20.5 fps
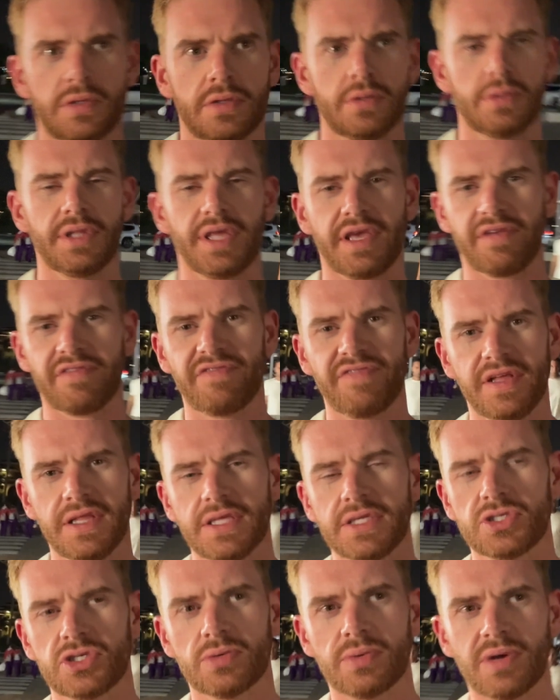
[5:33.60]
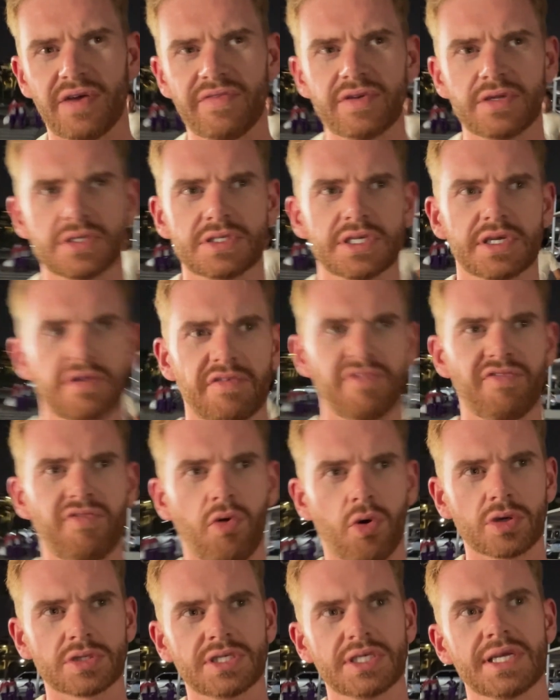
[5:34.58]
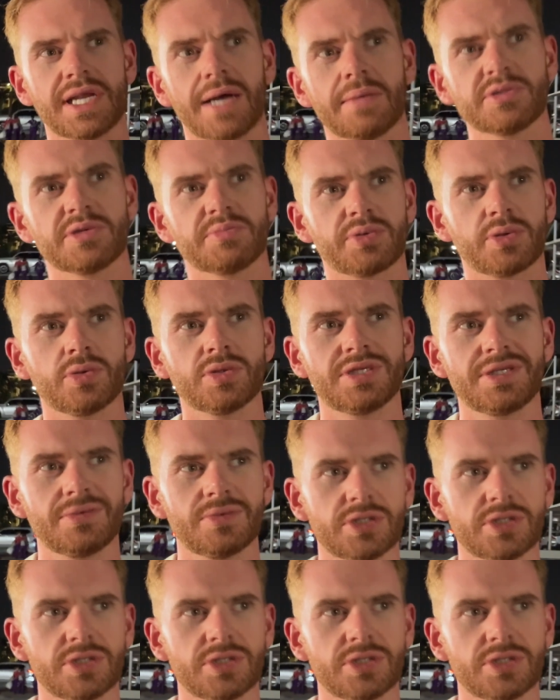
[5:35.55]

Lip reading: like fillets or whatever, it's like 40 grams of protein,